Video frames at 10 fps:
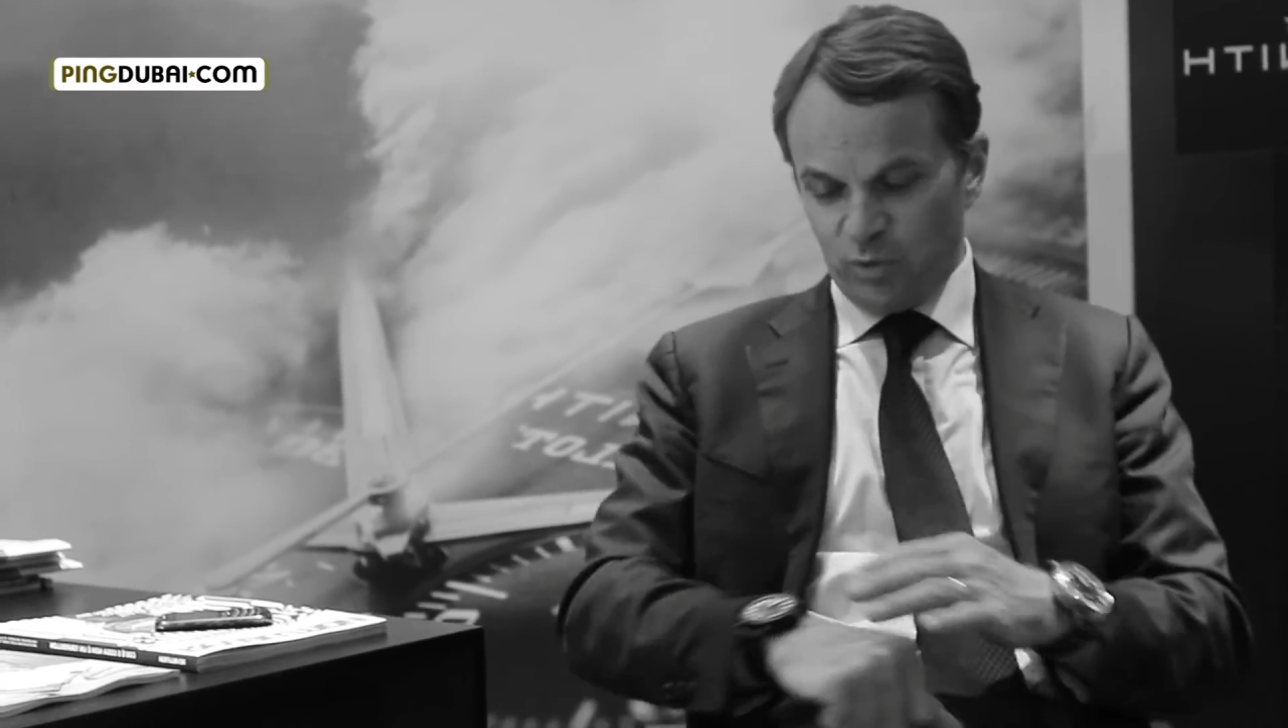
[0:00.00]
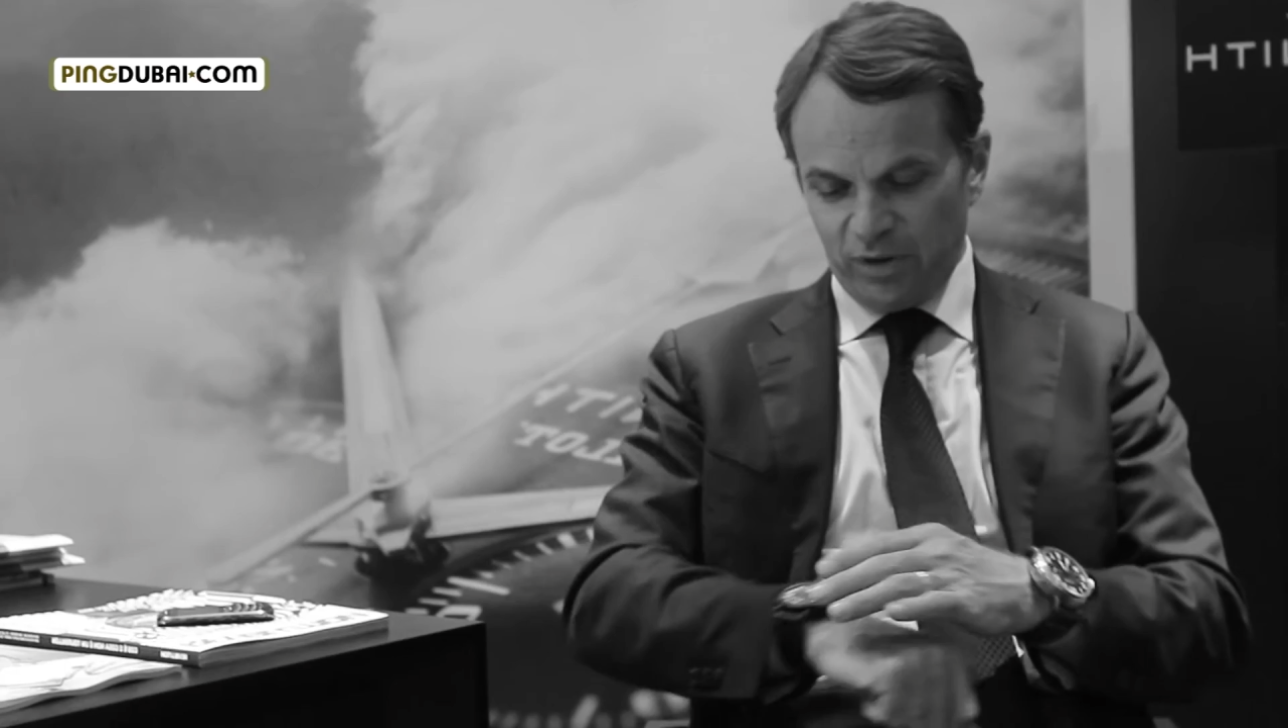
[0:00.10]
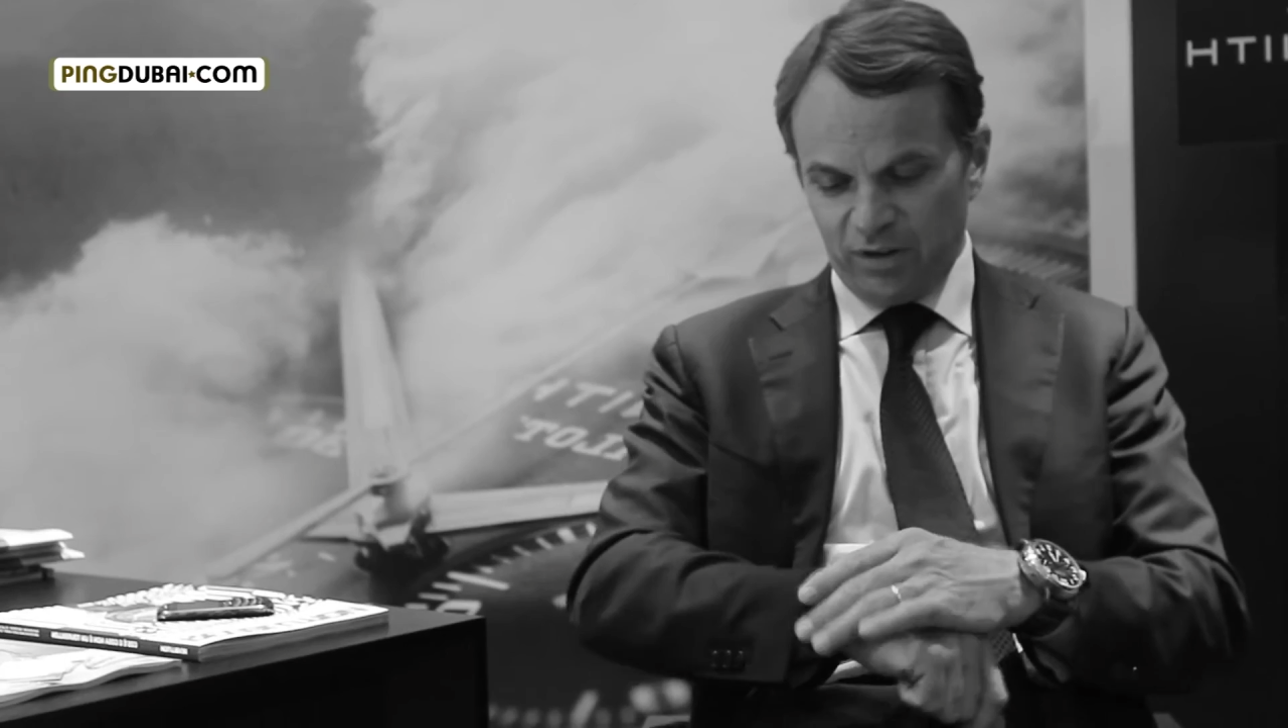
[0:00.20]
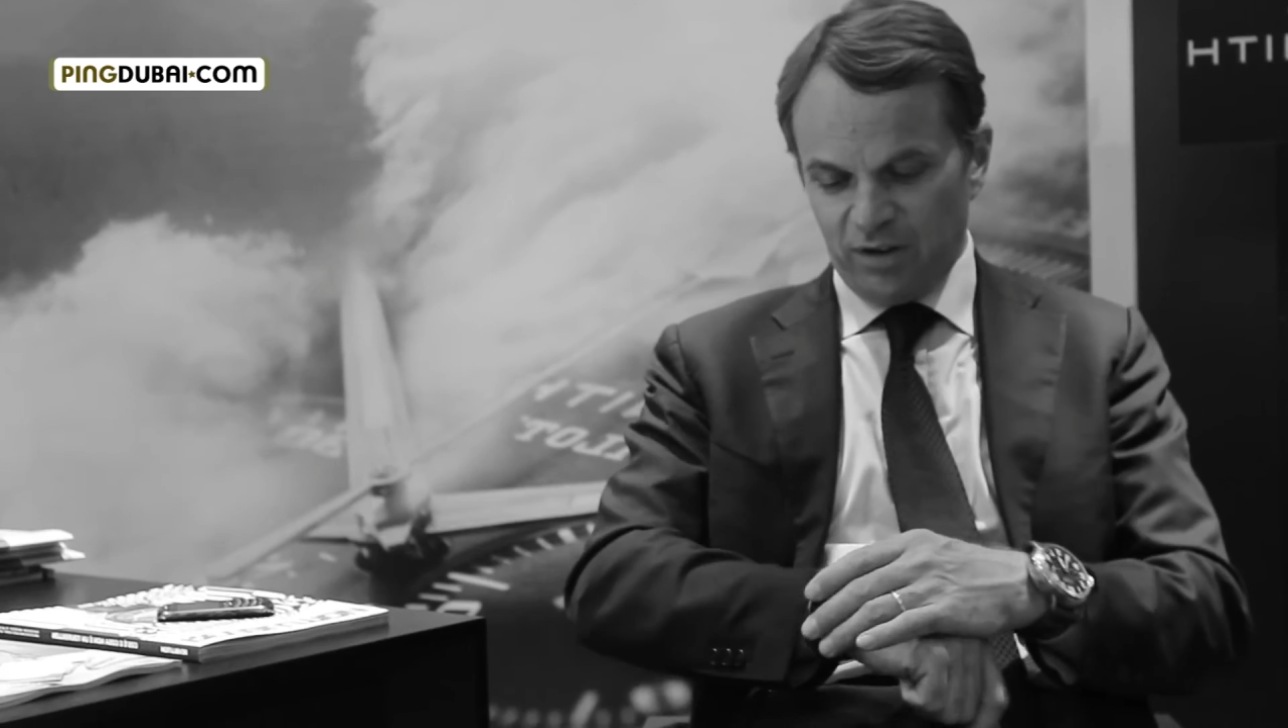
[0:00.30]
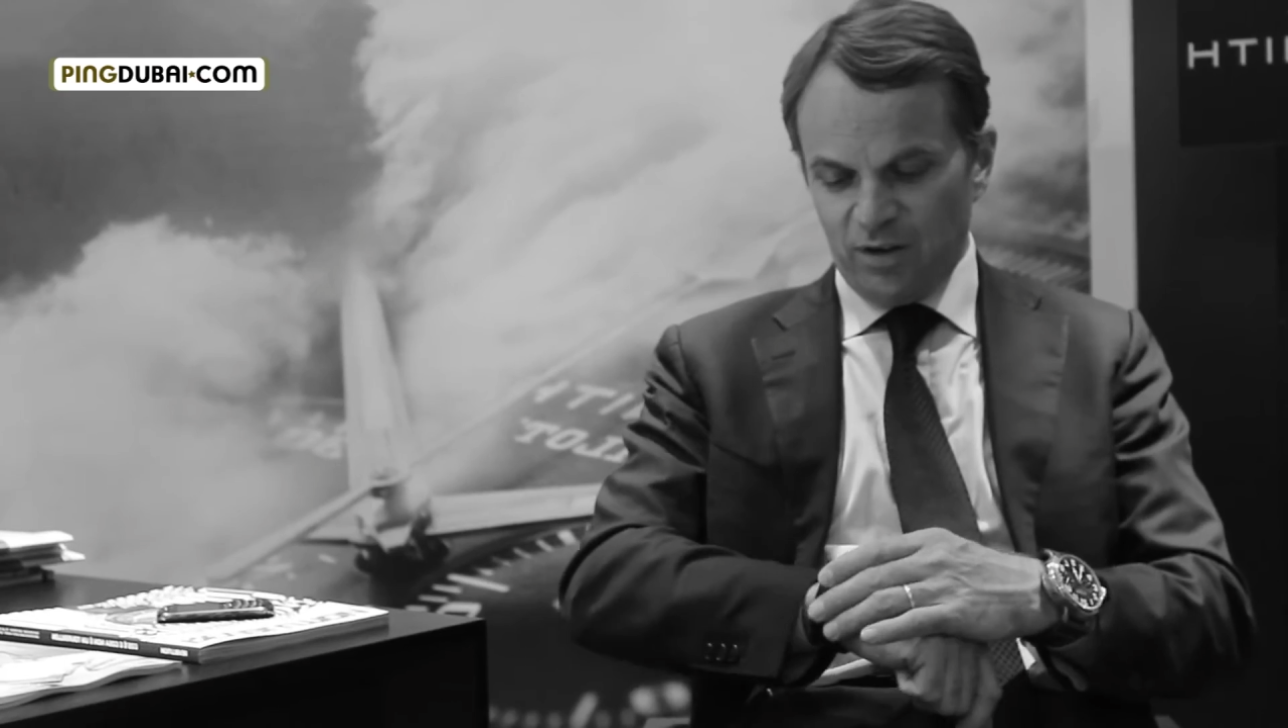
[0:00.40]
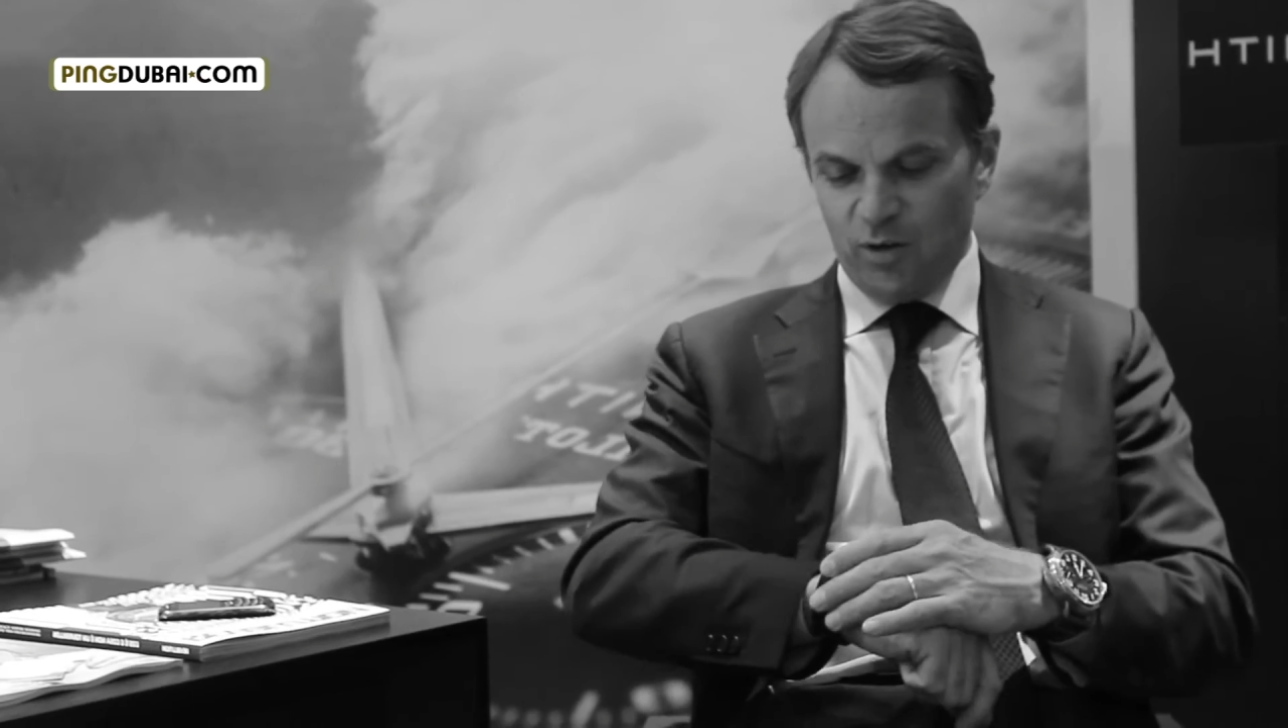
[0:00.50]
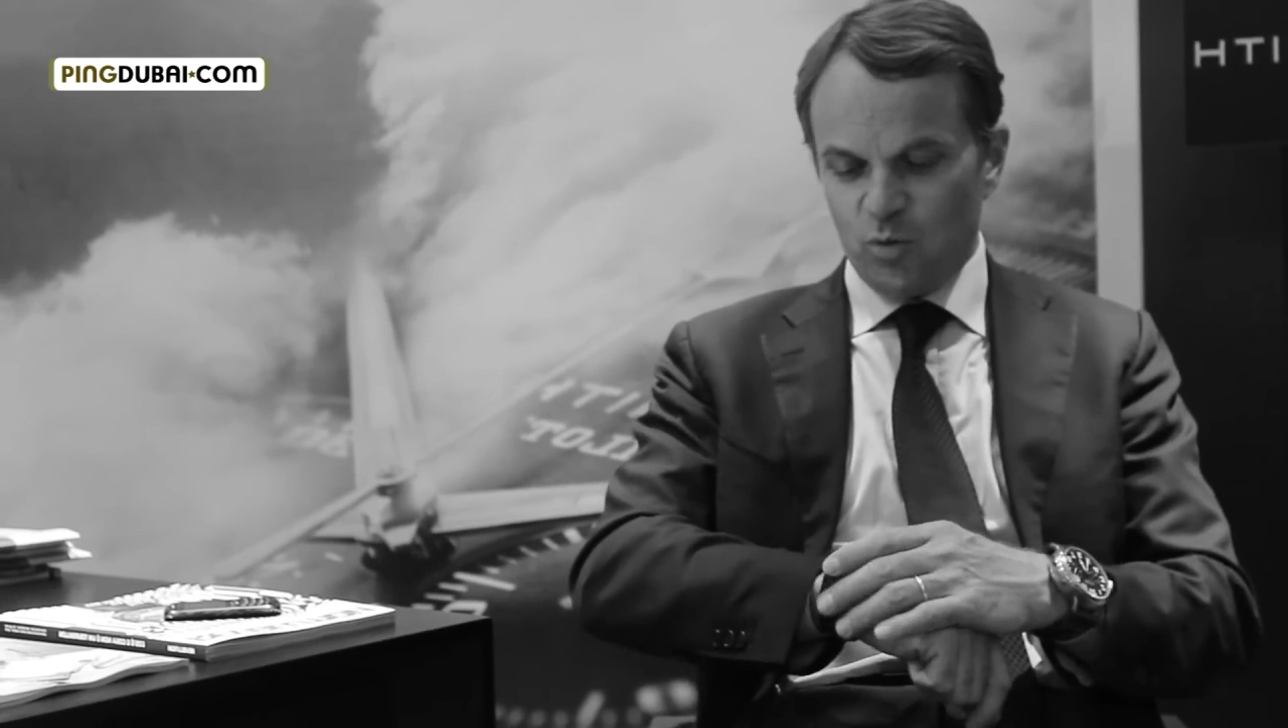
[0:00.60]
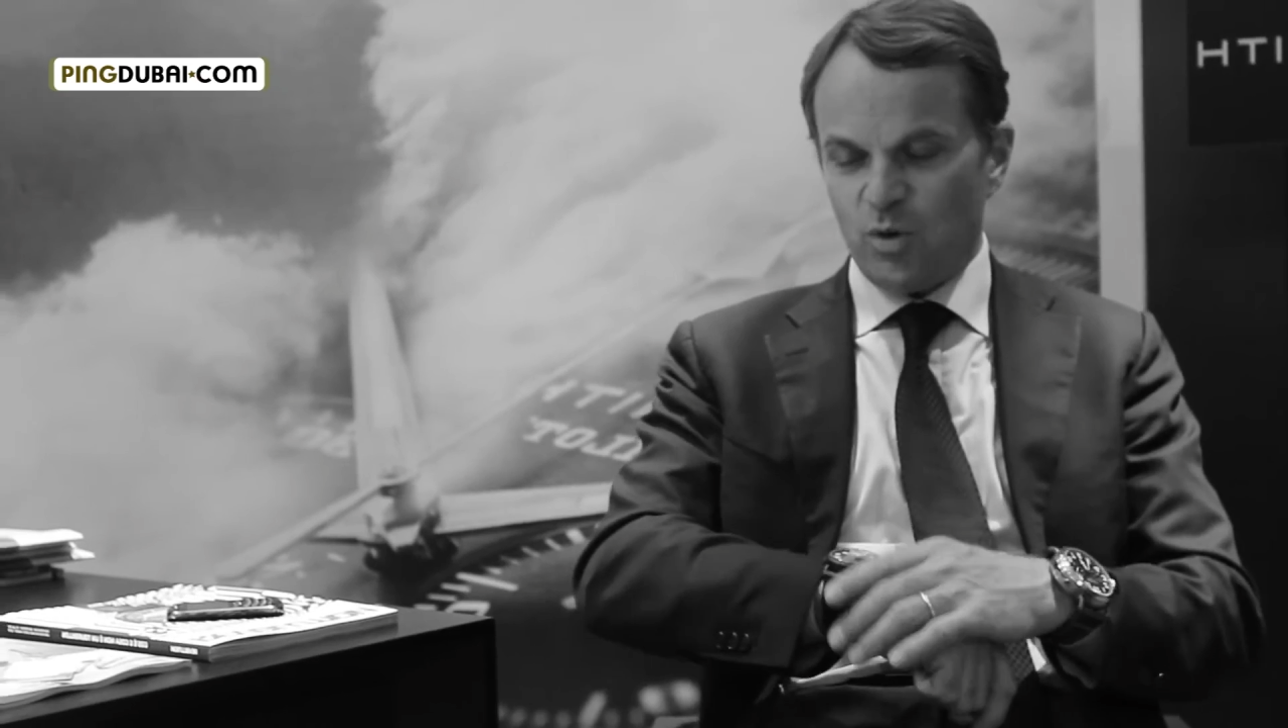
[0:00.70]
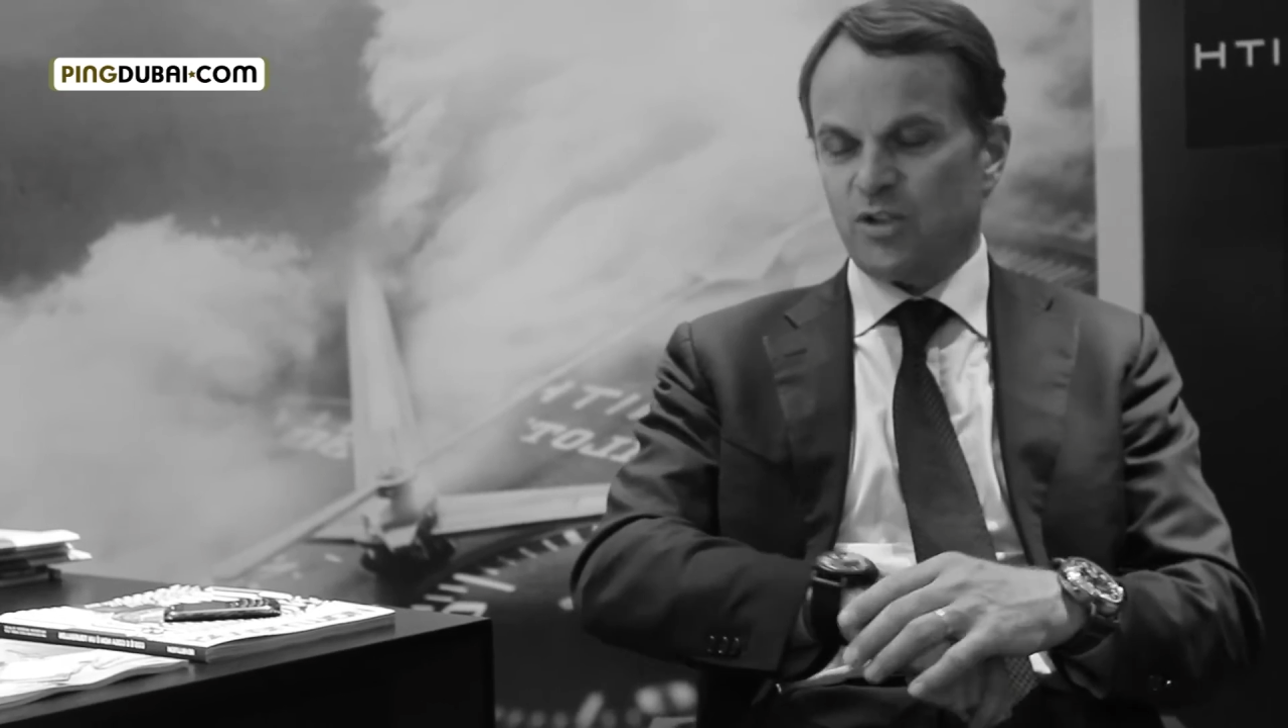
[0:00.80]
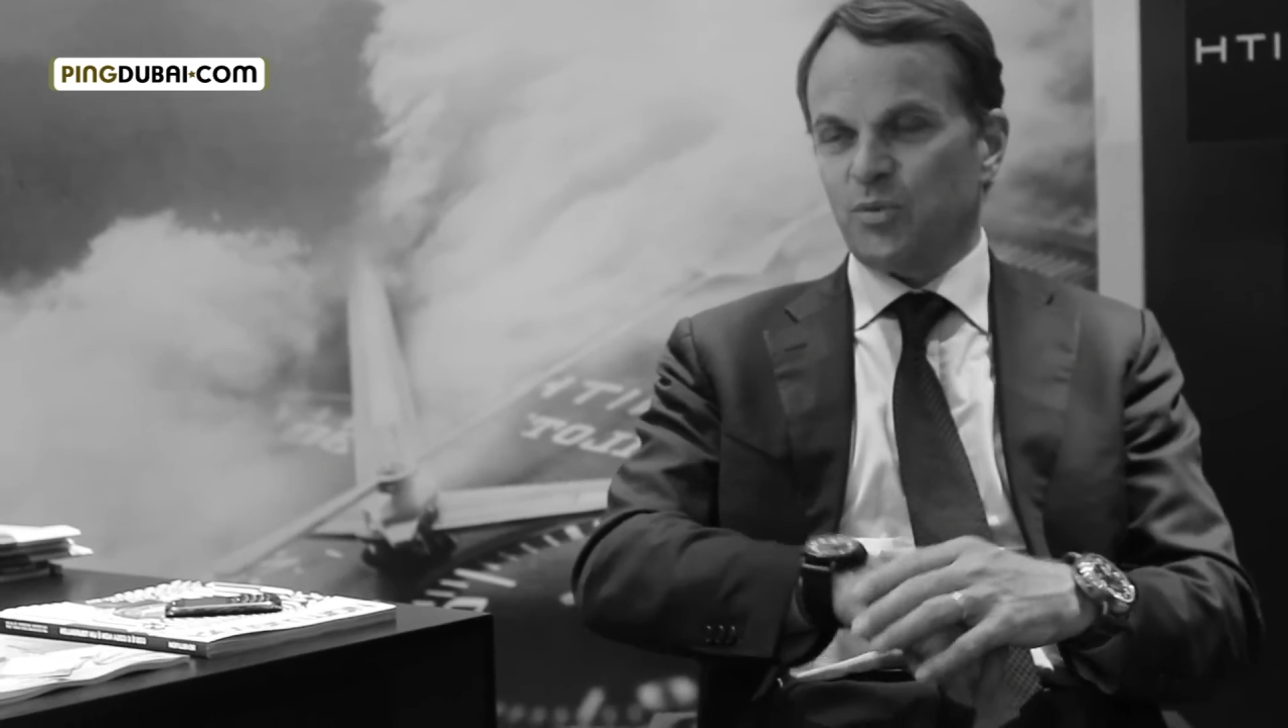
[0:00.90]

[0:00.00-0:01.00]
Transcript: wear a watch